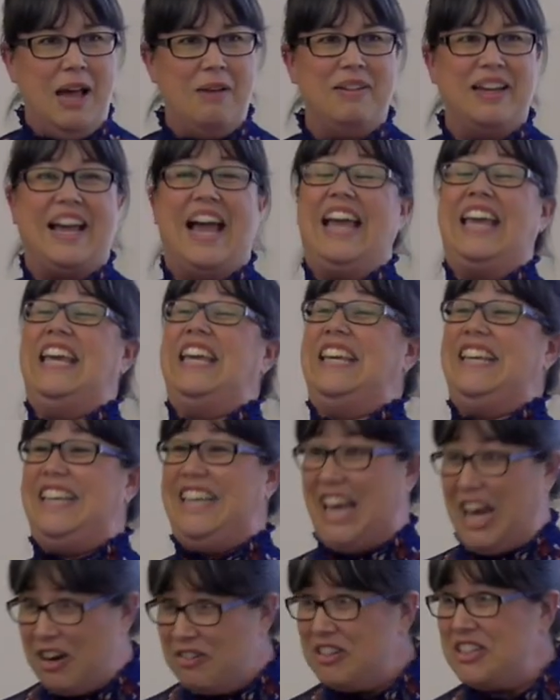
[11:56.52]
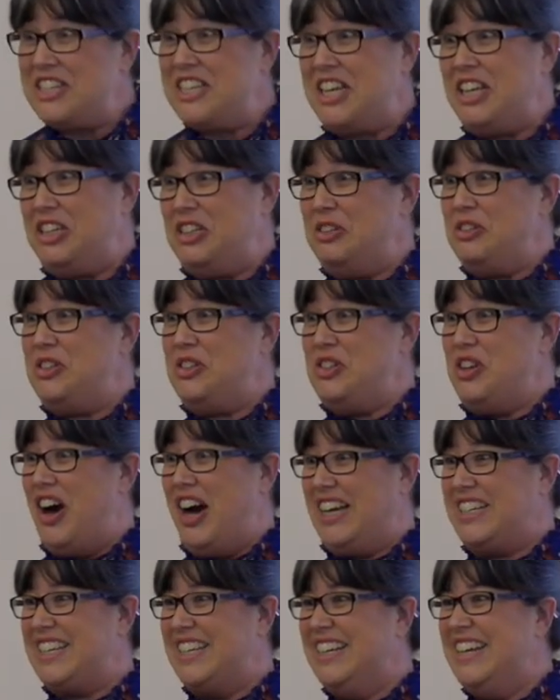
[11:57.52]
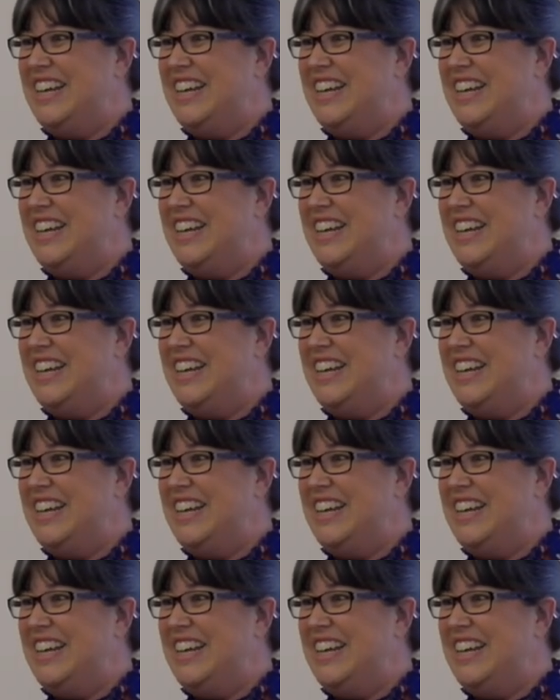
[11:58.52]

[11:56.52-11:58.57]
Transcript: Like, I can guarantee you do not,